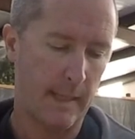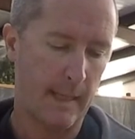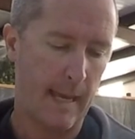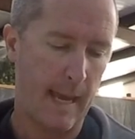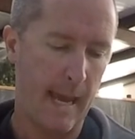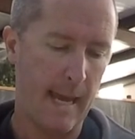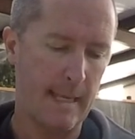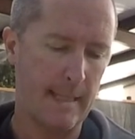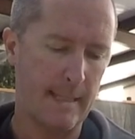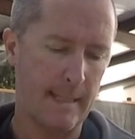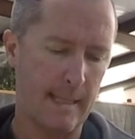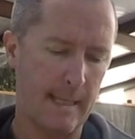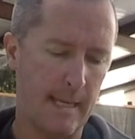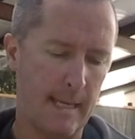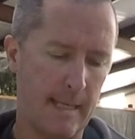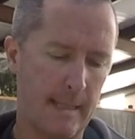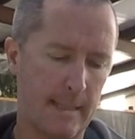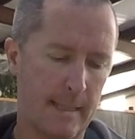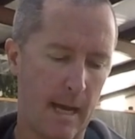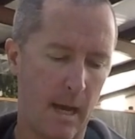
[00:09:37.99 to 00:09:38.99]

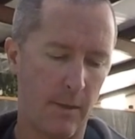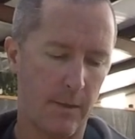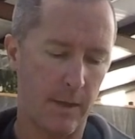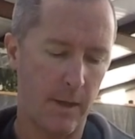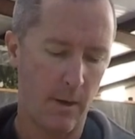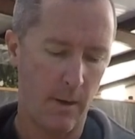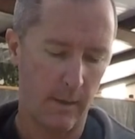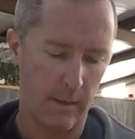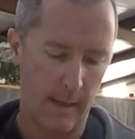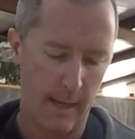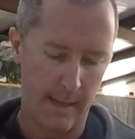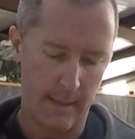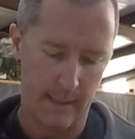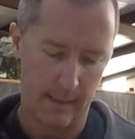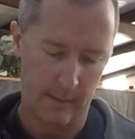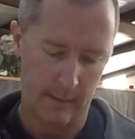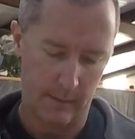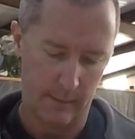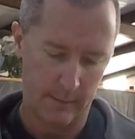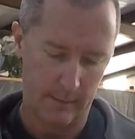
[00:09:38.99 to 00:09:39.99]
Casey, South Carolina,
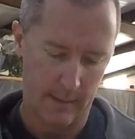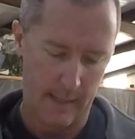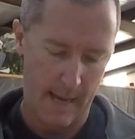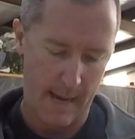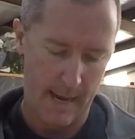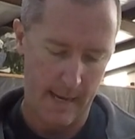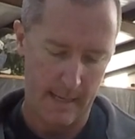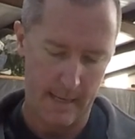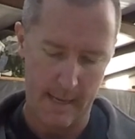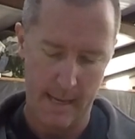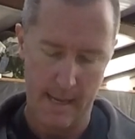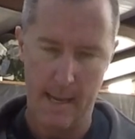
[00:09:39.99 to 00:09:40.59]
it looks like.